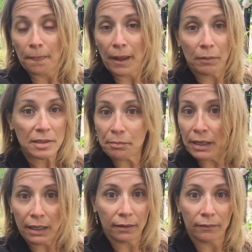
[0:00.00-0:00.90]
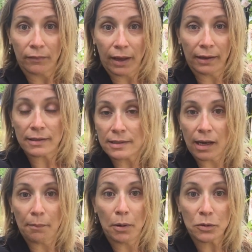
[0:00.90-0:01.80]
that wasn't me, and it's
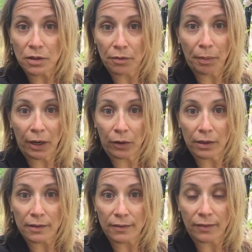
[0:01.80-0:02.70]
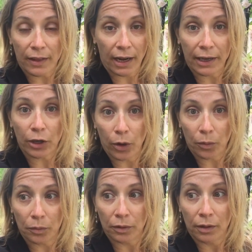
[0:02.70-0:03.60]
not most of the parents that I
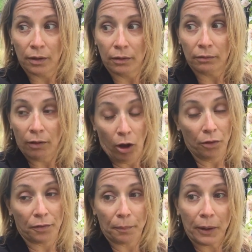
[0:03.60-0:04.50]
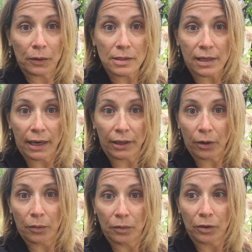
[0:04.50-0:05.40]
know. All of the parents that I
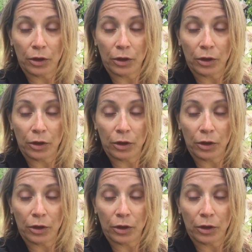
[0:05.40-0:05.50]
know,